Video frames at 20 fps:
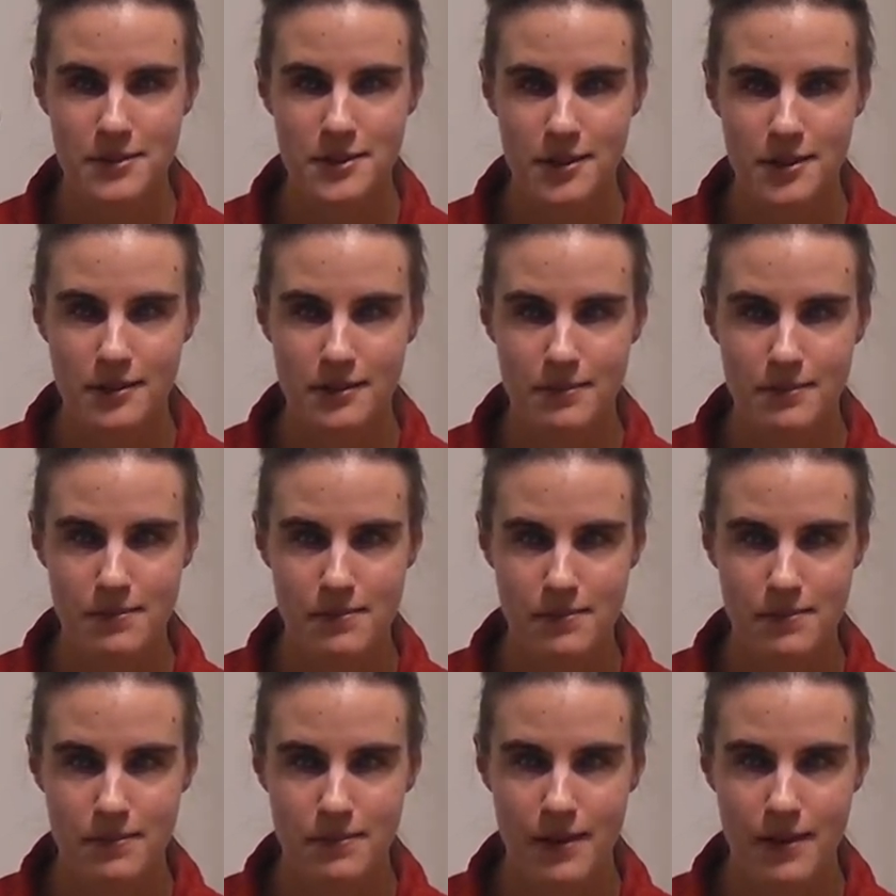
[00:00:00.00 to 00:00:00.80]
So
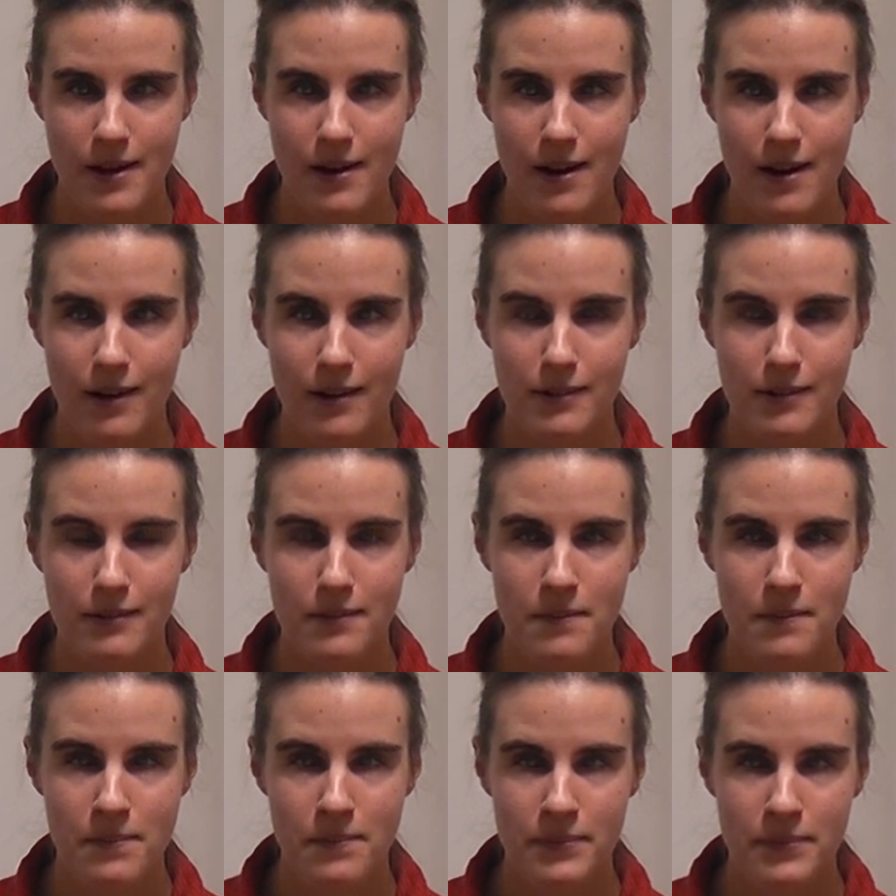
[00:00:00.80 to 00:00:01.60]
there are
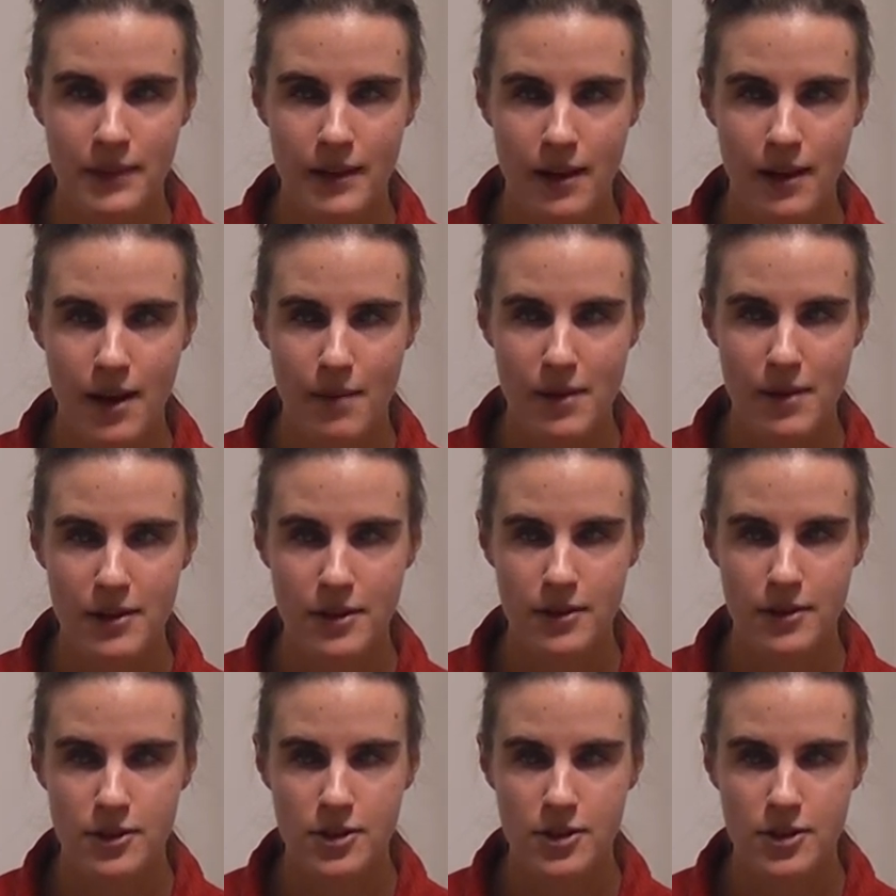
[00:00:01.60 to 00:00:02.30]
many